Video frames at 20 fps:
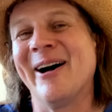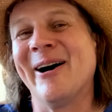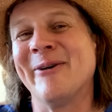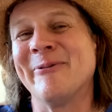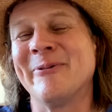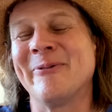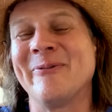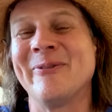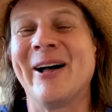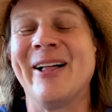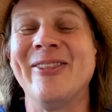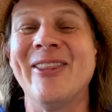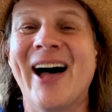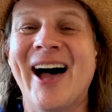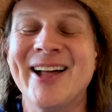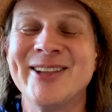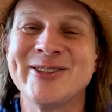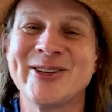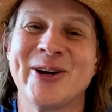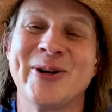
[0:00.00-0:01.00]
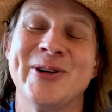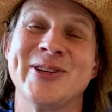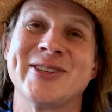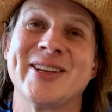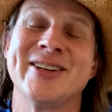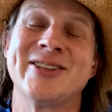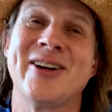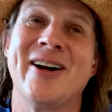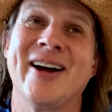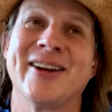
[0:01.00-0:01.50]
Alonzo is
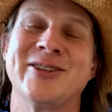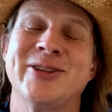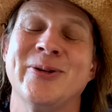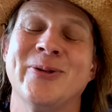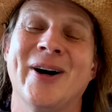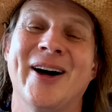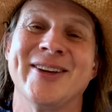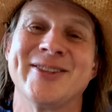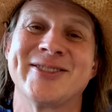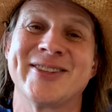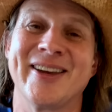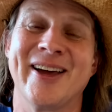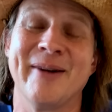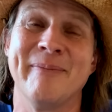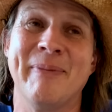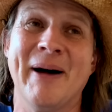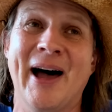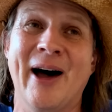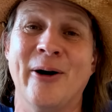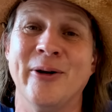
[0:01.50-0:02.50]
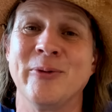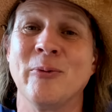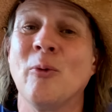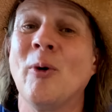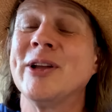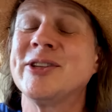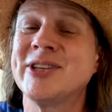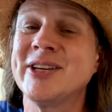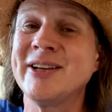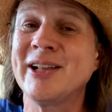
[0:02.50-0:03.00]
going to talk to us about
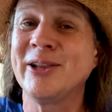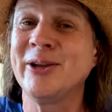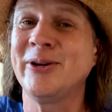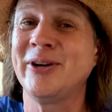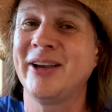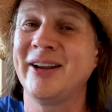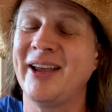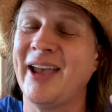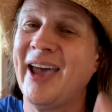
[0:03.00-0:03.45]
what's included,